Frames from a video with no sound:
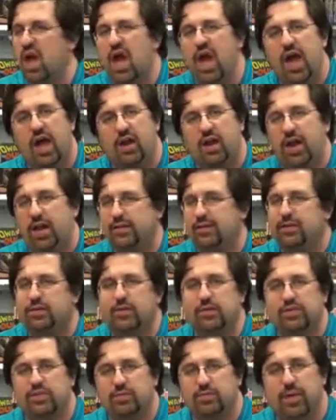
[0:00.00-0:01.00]
I don't like the
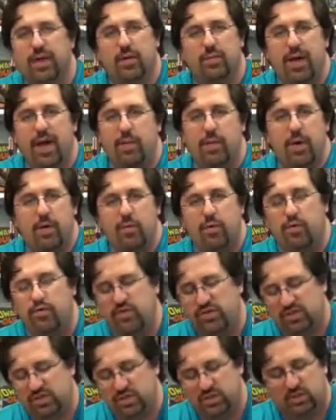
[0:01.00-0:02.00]
Christian Bale Batman
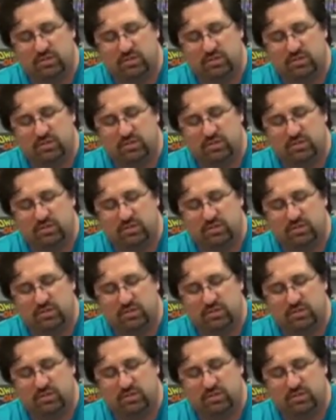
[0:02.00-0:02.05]
movies.